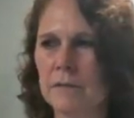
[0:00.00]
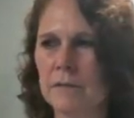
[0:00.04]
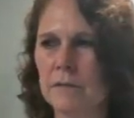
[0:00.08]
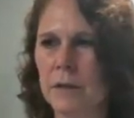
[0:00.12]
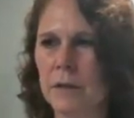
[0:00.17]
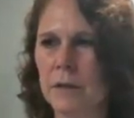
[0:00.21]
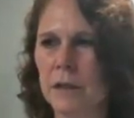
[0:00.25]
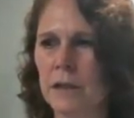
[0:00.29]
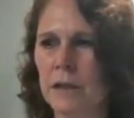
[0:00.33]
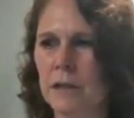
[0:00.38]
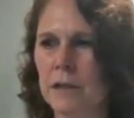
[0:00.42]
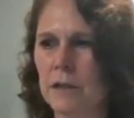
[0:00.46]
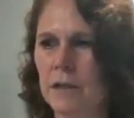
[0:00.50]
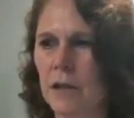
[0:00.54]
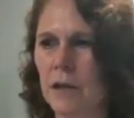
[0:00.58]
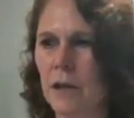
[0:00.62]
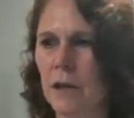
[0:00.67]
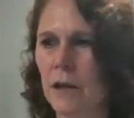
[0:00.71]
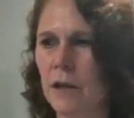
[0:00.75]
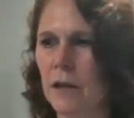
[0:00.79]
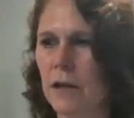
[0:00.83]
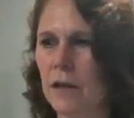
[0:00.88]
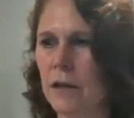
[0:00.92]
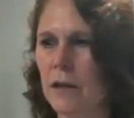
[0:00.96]
We're going to
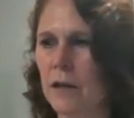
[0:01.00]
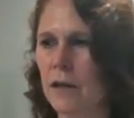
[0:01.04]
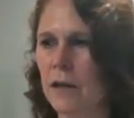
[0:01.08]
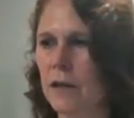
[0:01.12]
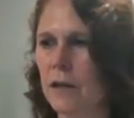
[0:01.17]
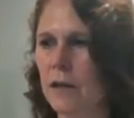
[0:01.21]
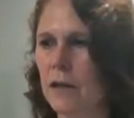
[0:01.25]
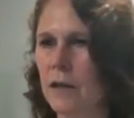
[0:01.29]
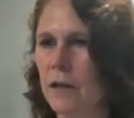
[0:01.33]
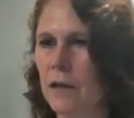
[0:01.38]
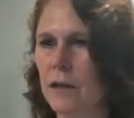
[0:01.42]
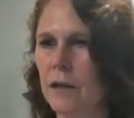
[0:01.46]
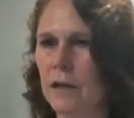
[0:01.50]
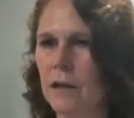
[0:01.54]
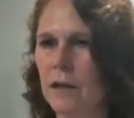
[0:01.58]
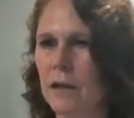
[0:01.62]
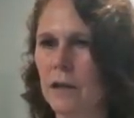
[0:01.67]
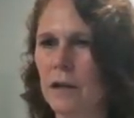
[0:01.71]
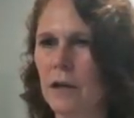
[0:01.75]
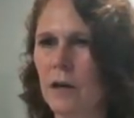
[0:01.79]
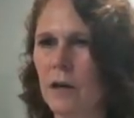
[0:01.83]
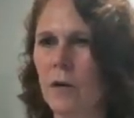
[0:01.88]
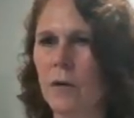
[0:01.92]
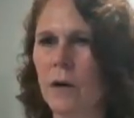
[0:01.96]
talk,
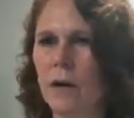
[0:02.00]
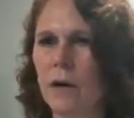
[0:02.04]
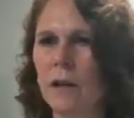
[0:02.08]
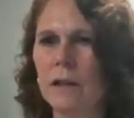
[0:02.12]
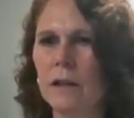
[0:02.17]
a